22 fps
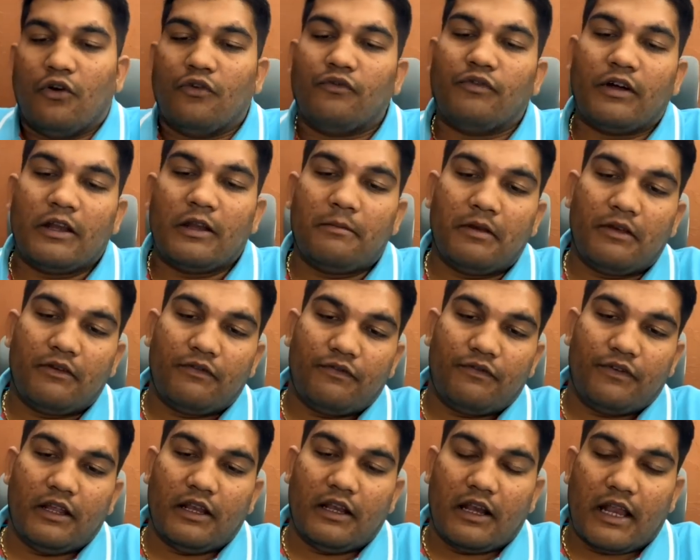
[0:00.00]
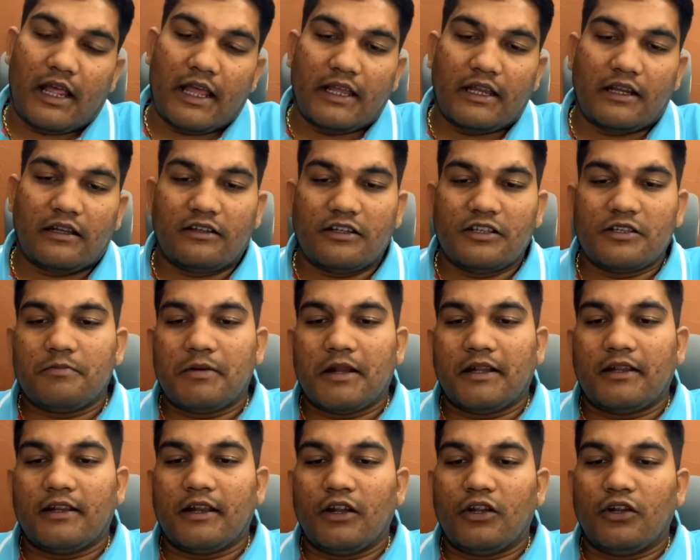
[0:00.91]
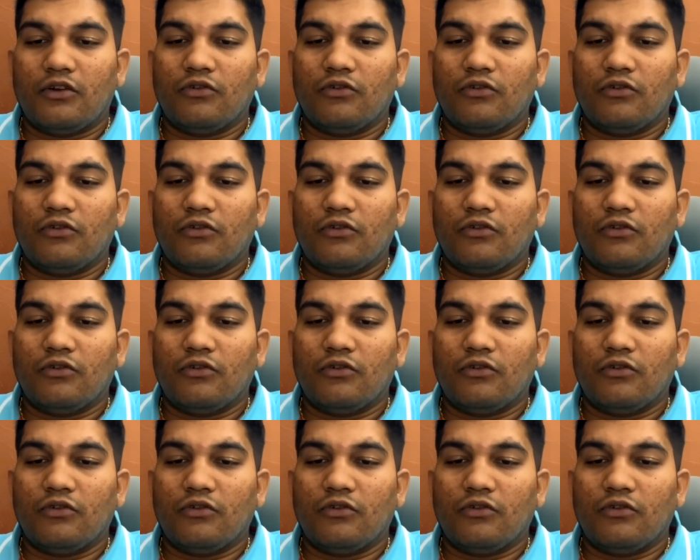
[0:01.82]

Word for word: one may feel like it is better